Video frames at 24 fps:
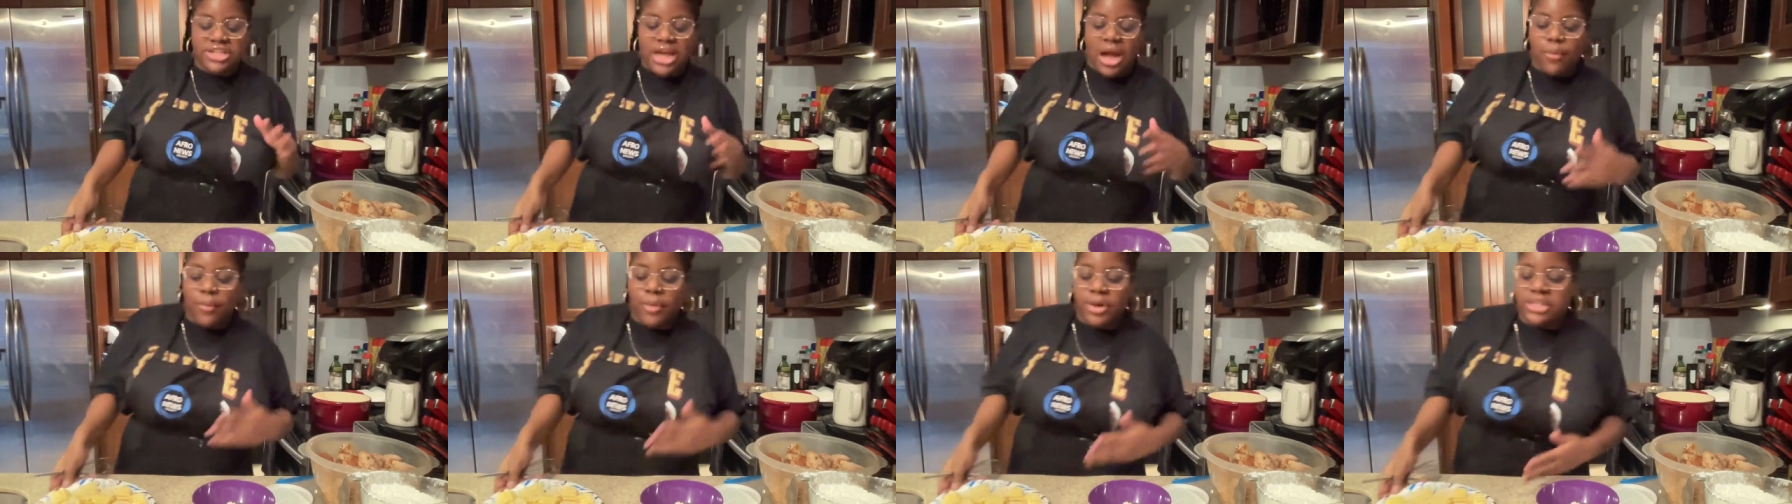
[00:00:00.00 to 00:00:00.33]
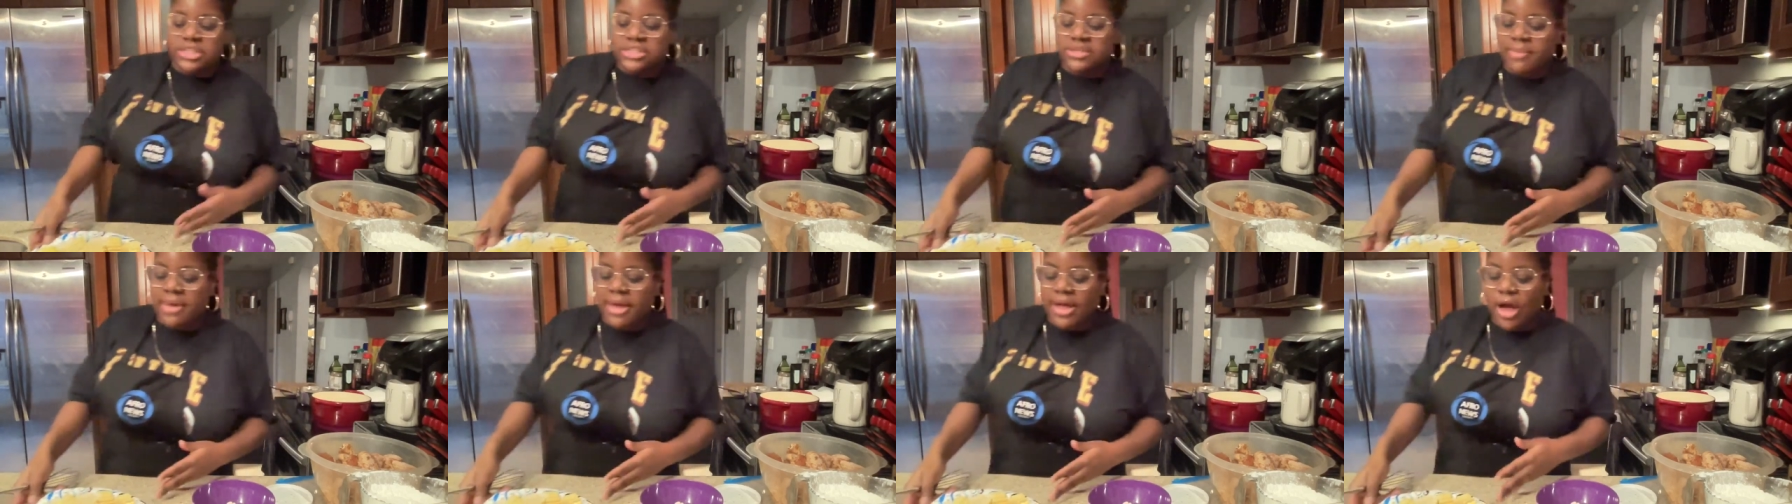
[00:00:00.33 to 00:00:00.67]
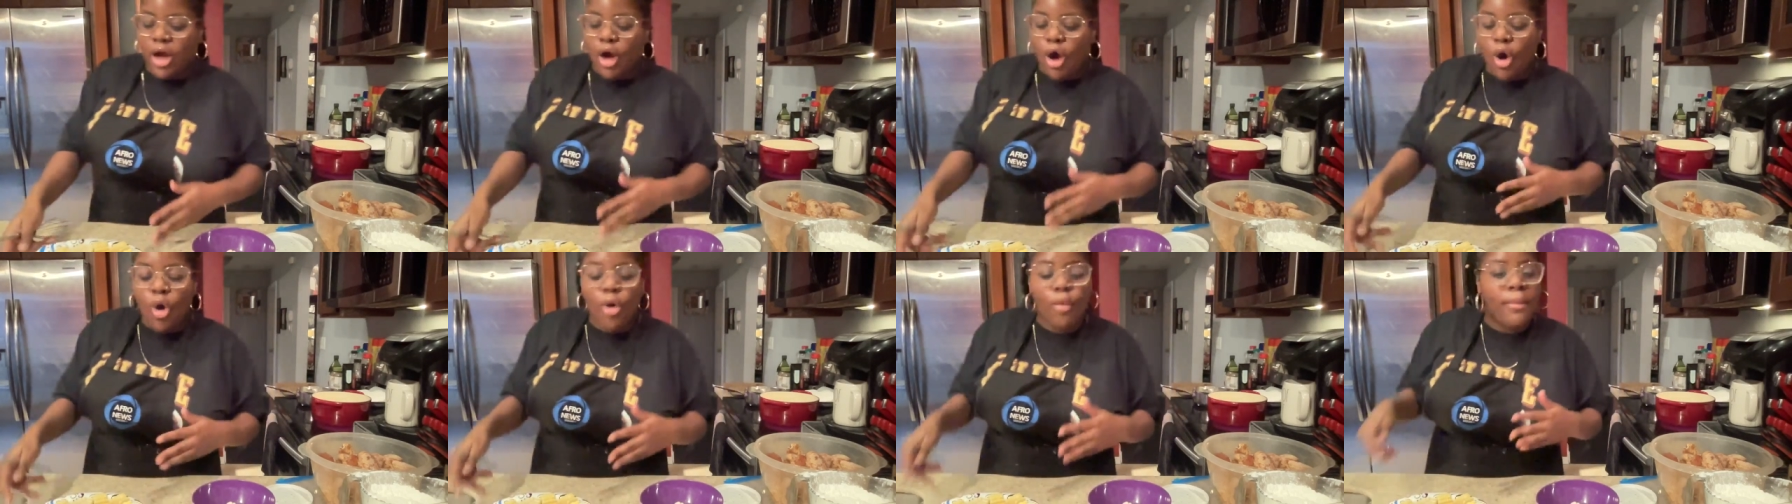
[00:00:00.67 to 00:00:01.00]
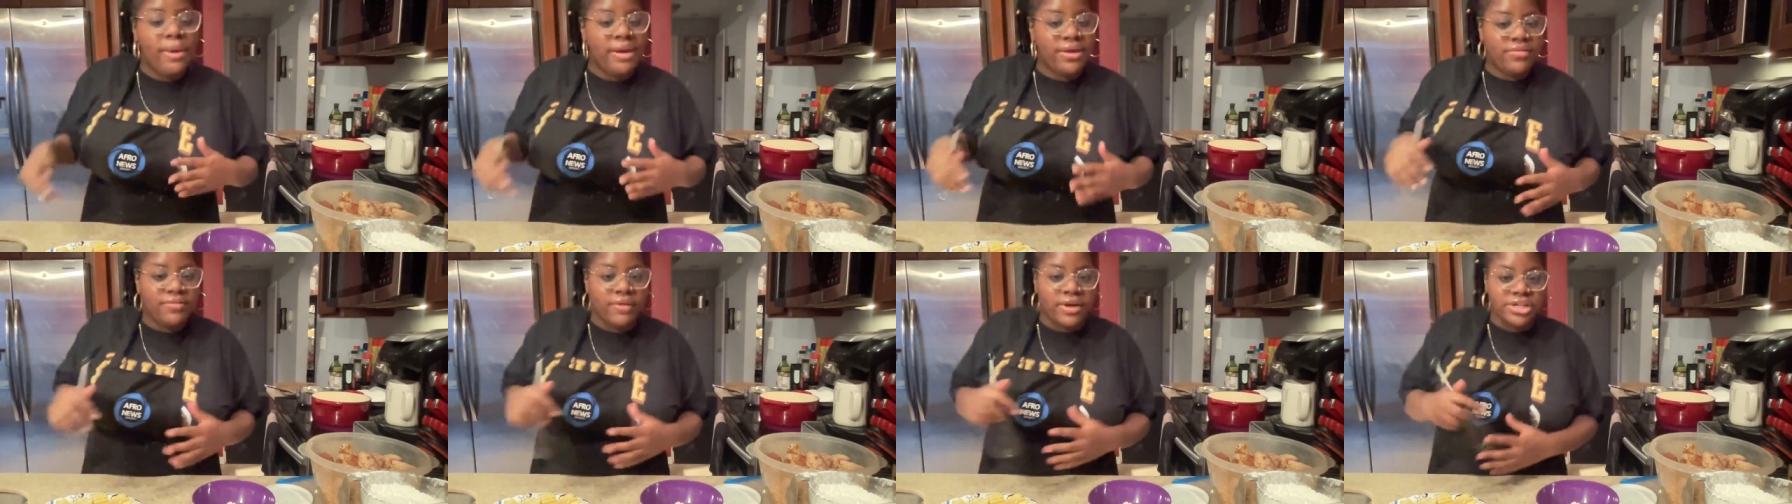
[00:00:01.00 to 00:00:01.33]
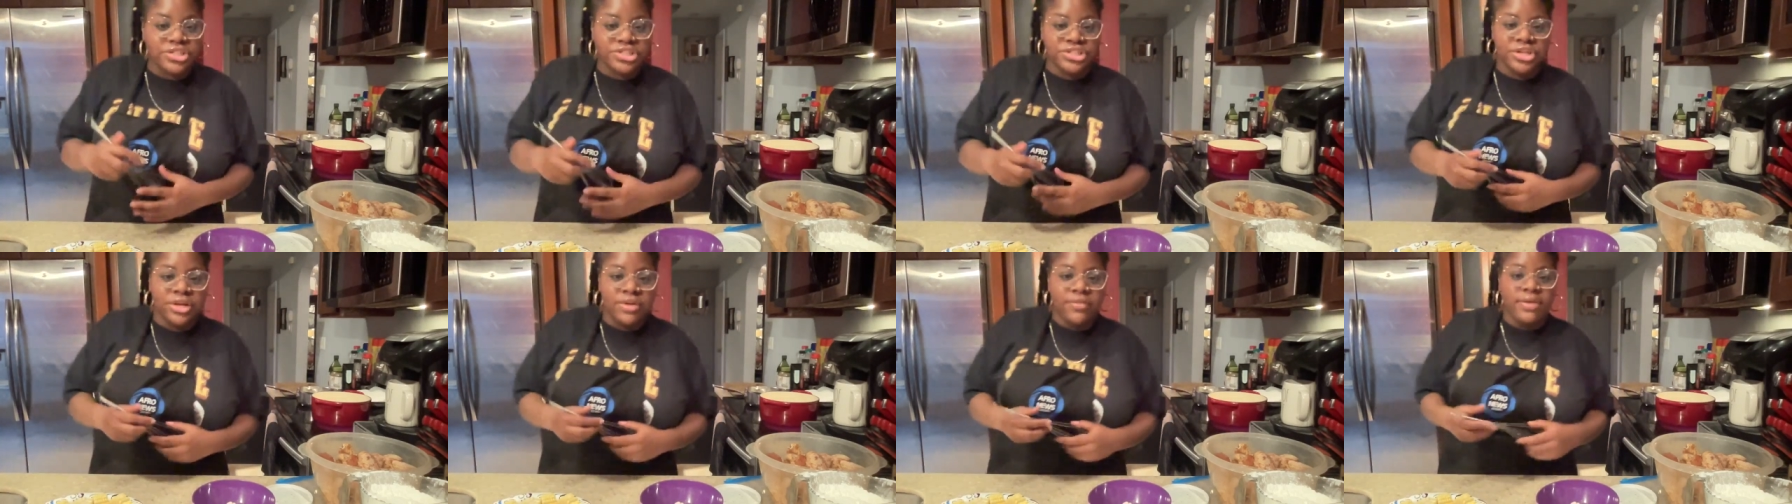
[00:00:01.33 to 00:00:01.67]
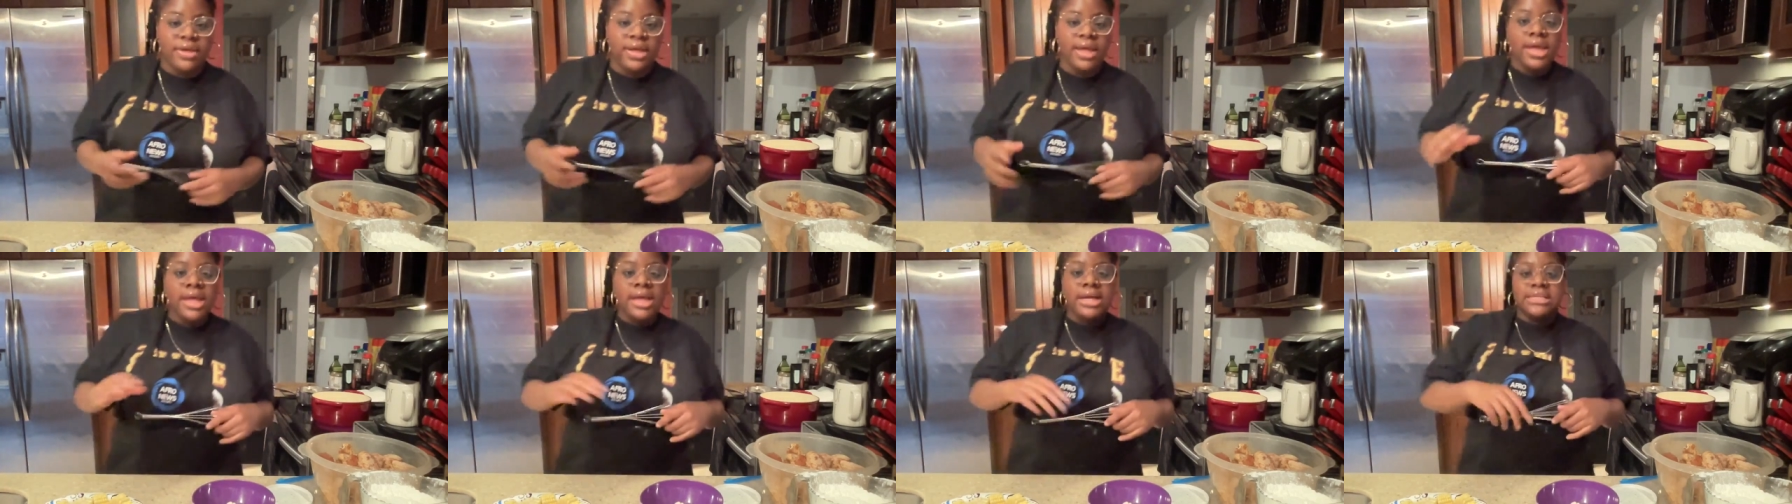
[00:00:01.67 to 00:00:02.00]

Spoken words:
I wanted to make a homemade version of it.